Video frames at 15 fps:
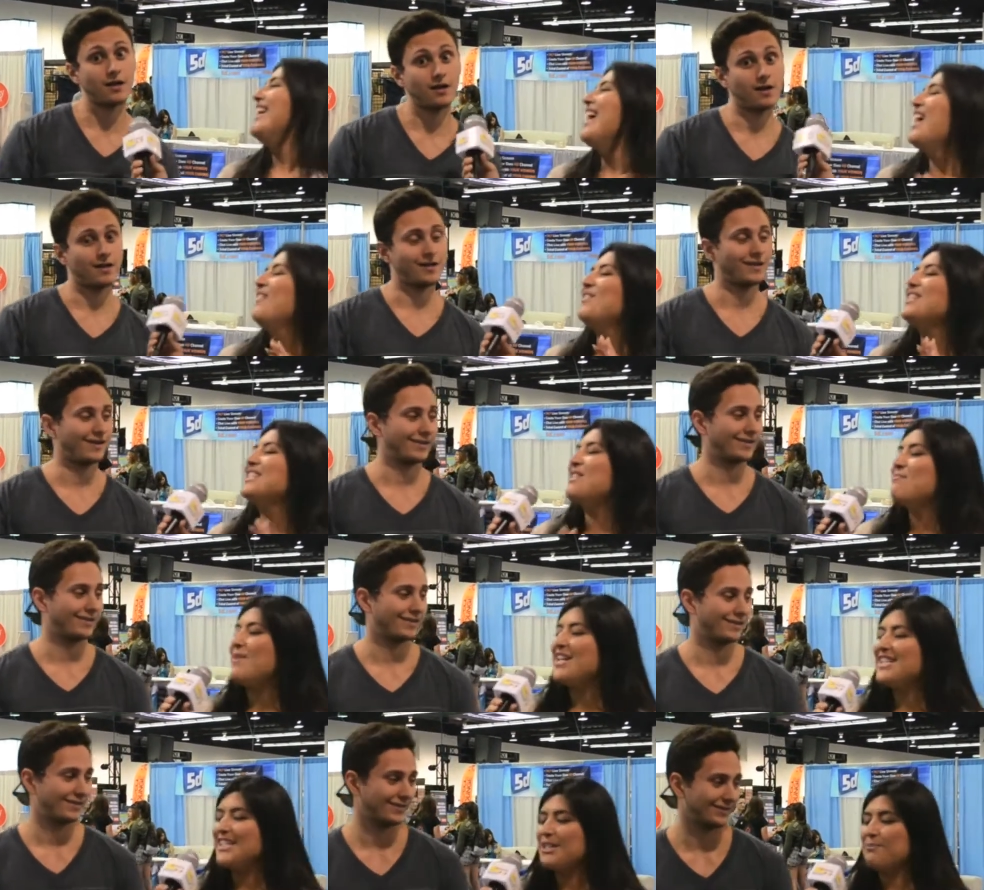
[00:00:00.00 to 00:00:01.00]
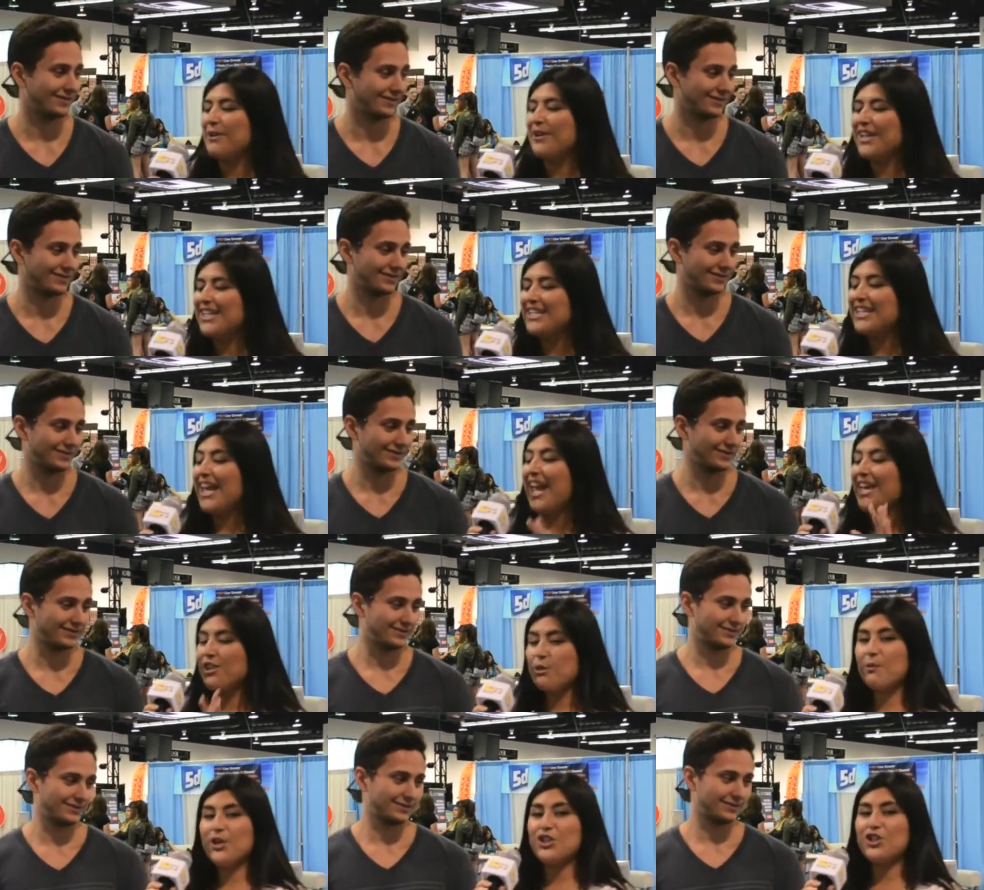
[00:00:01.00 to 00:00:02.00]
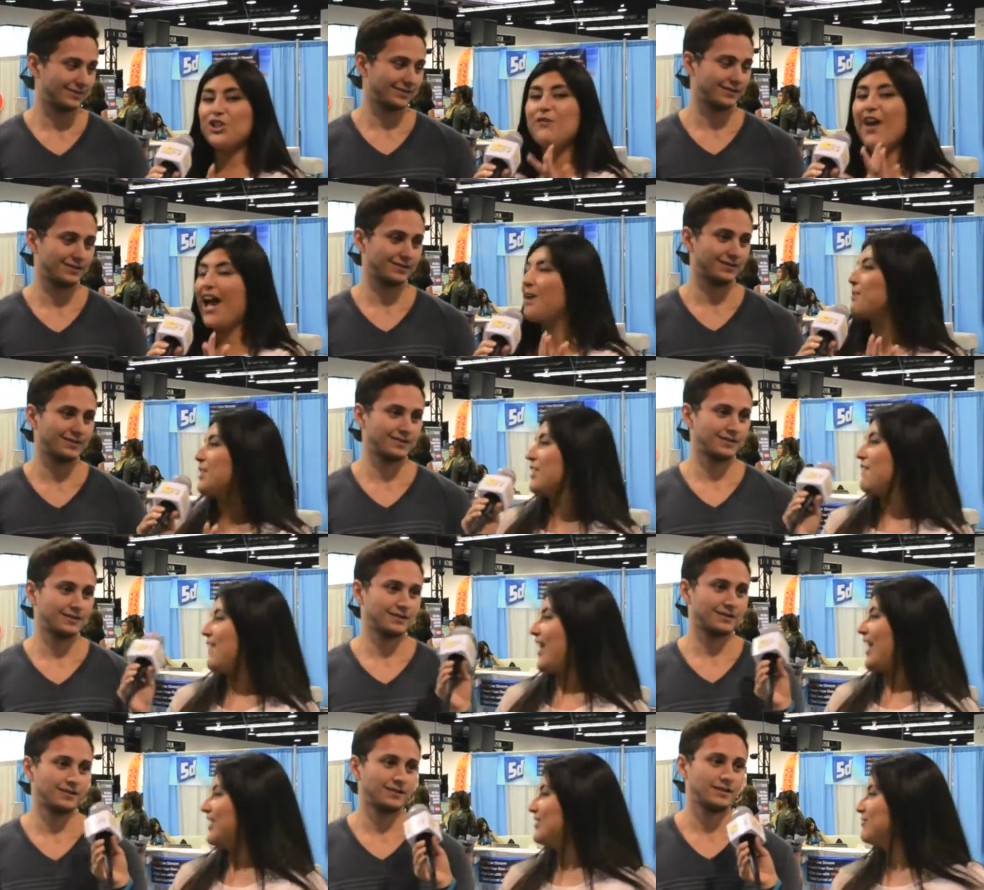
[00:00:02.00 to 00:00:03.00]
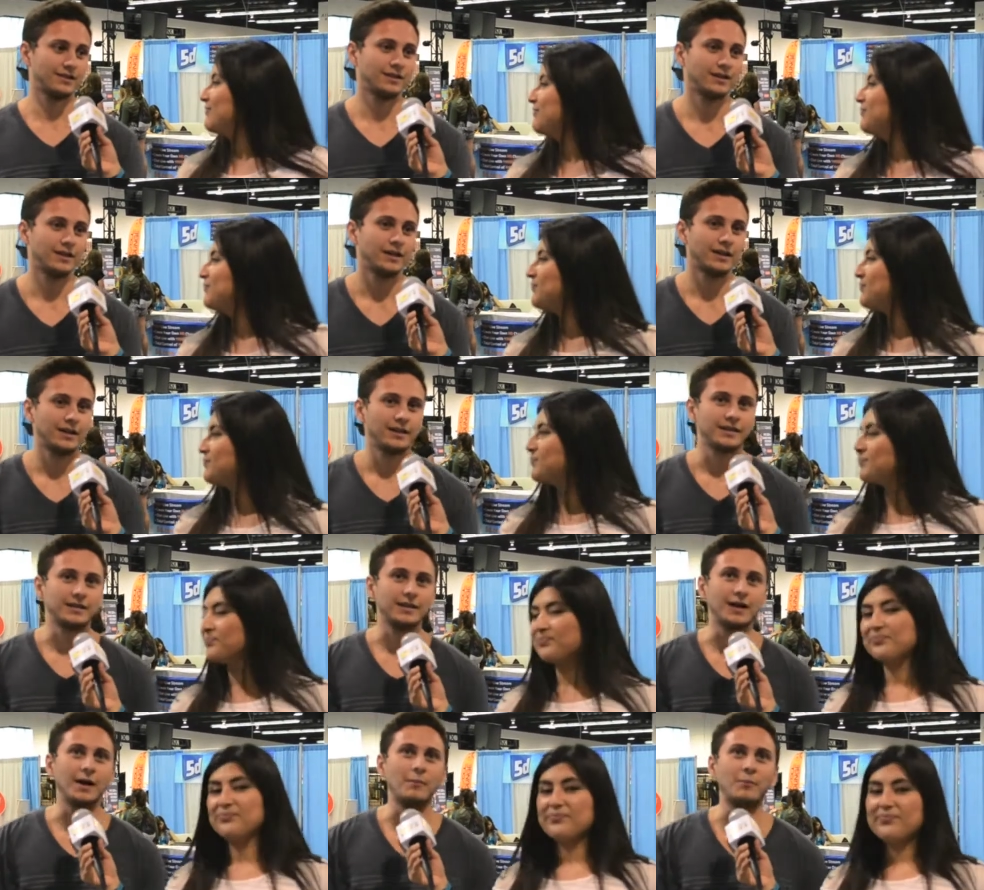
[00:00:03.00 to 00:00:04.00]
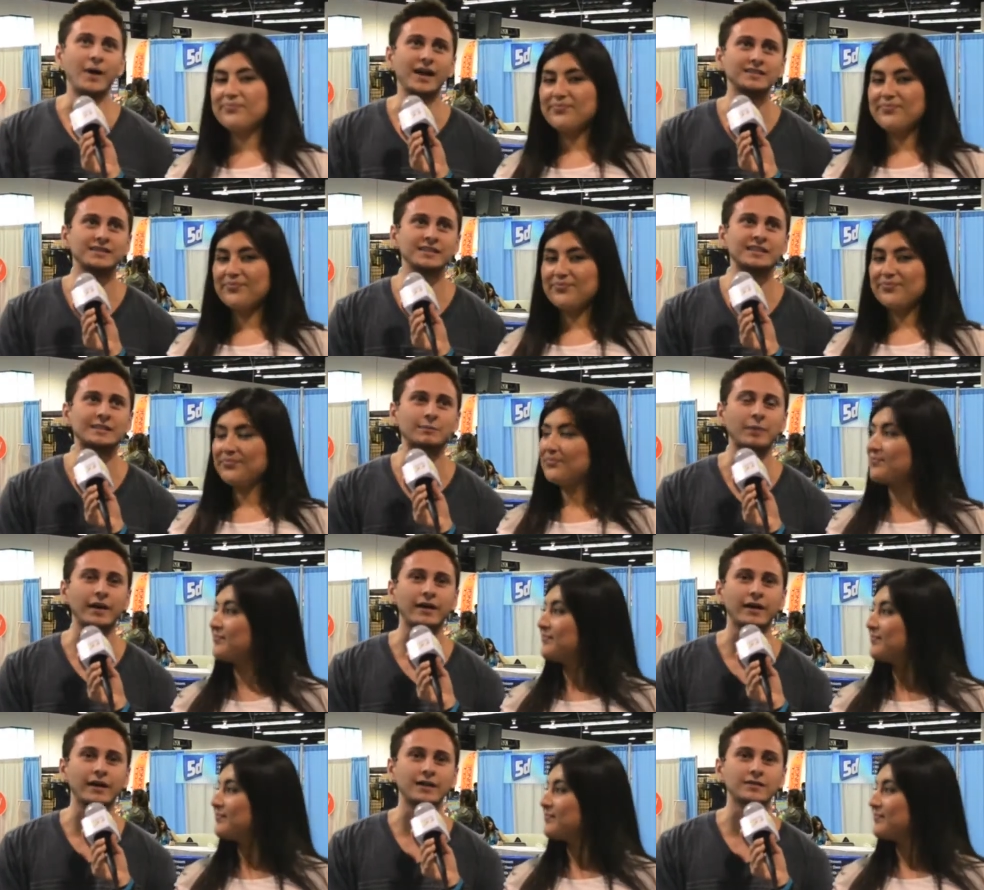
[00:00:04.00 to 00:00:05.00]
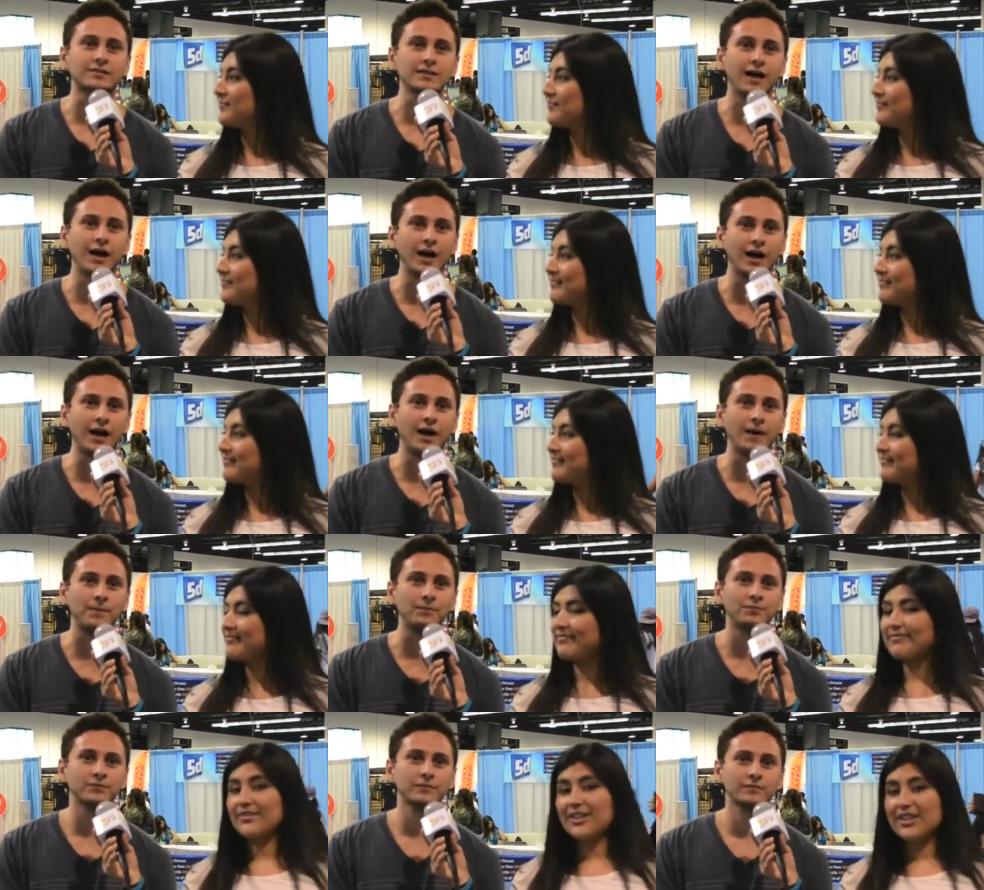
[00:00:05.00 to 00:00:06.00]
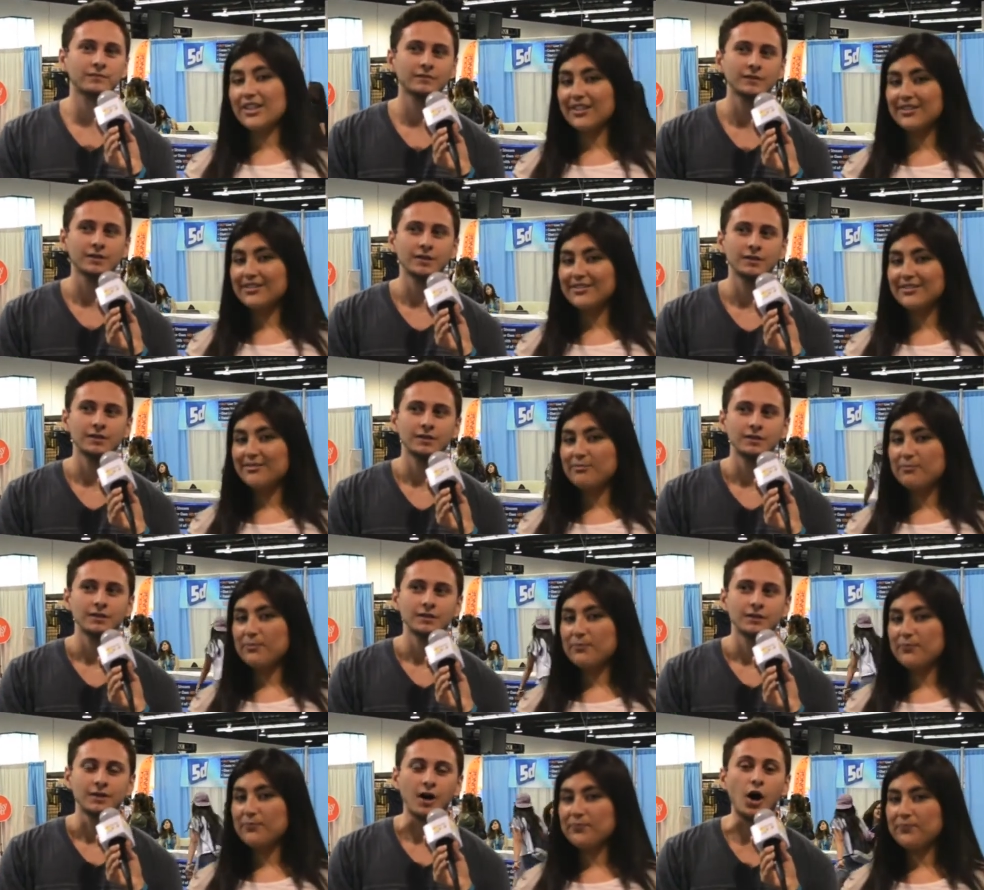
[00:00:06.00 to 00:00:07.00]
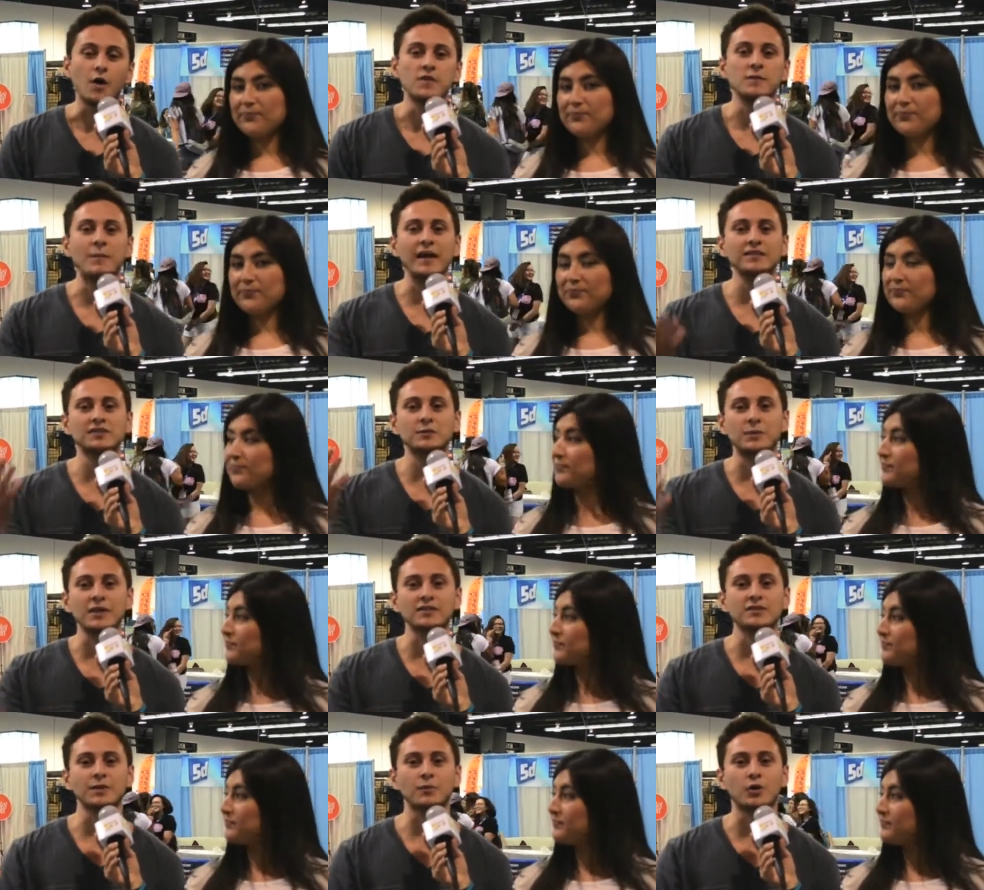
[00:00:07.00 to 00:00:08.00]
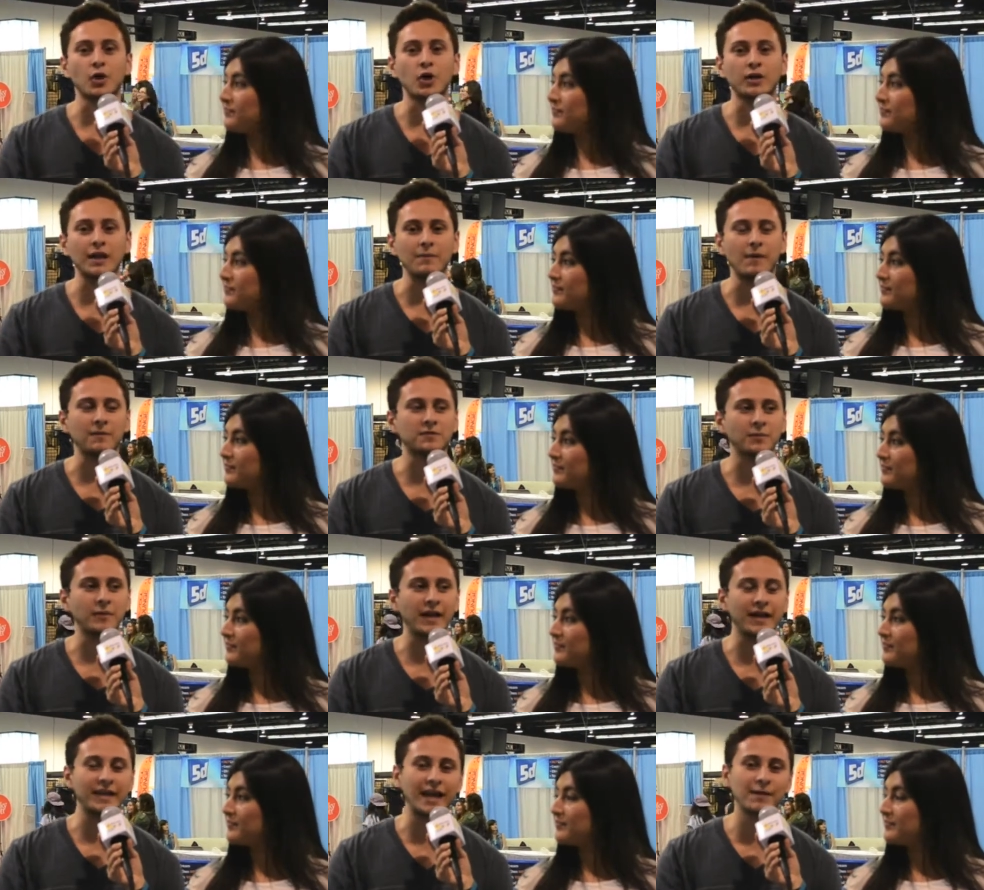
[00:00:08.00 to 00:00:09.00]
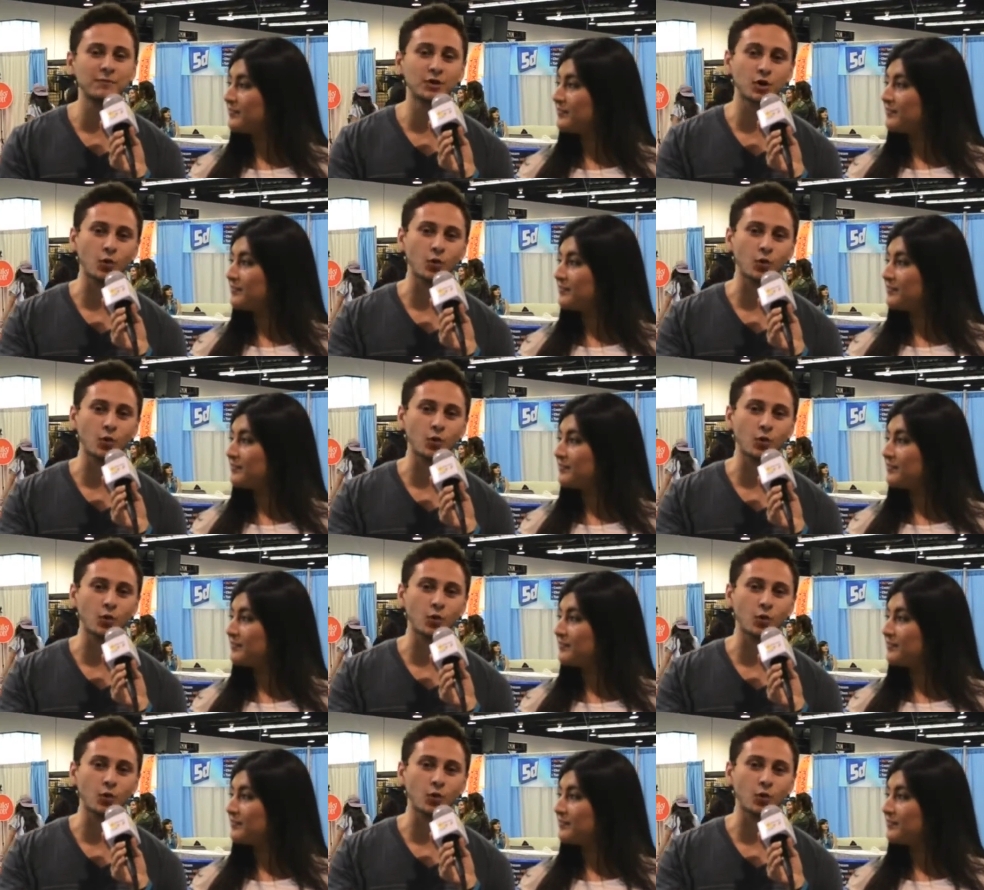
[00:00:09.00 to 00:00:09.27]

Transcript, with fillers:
Speaker 1: And what's the best experience and the worst you've had with a fan?
Speaker 2: The best experience, um, oh, the best experience. Some girl came up to me and gave me her